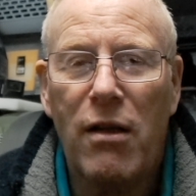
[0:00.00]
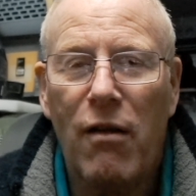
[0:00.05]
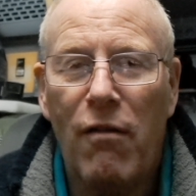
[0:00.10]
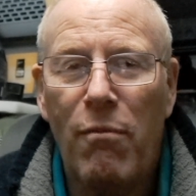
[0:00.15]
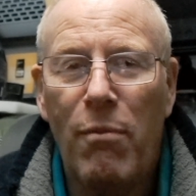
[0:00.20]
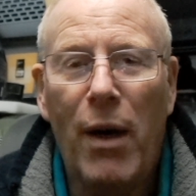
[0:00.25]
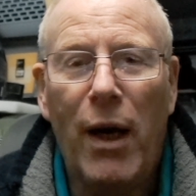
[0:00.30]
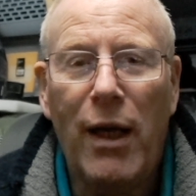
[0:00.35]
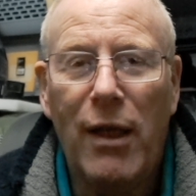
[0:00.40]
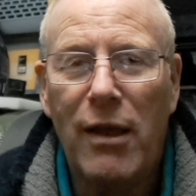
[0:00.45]
they've
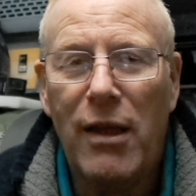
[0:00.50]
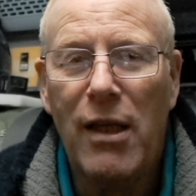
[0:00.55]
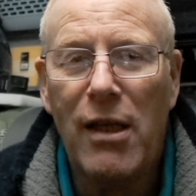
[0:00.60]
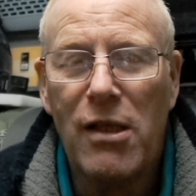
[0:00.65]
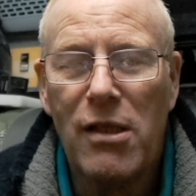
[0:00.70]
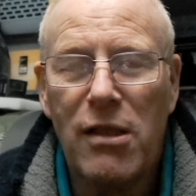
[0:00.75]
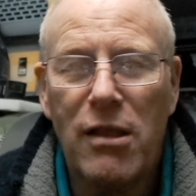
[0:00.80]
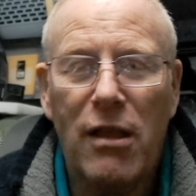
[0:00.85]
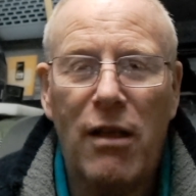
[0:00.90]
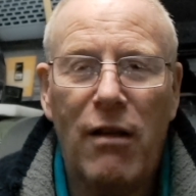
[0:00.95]
made
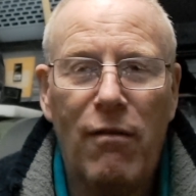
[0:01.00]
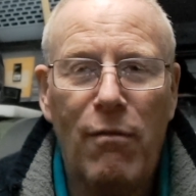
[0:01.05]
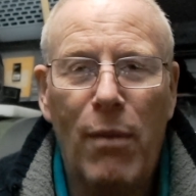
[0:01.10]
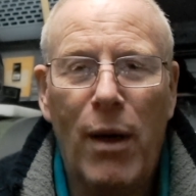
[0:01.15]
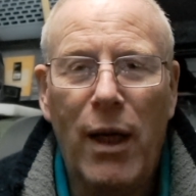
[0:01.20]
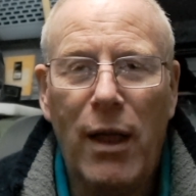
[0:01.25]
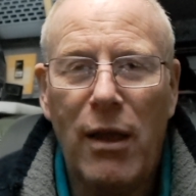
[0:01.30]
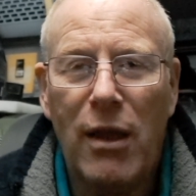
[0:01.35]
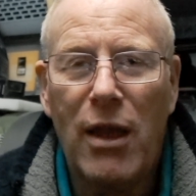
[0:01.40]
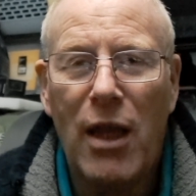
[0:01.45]
this and they've
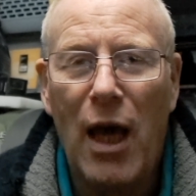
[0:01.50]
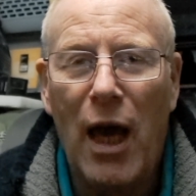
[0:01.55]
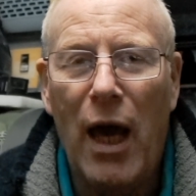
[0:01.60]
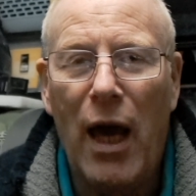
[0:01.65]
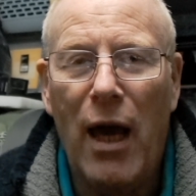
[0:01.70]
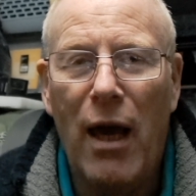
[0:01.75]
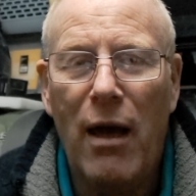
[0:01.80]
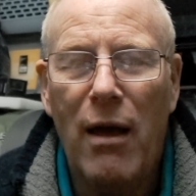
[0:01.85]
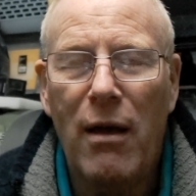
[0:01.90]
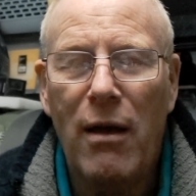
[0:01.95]
made
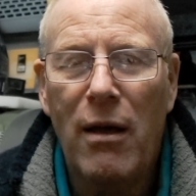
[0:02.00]
that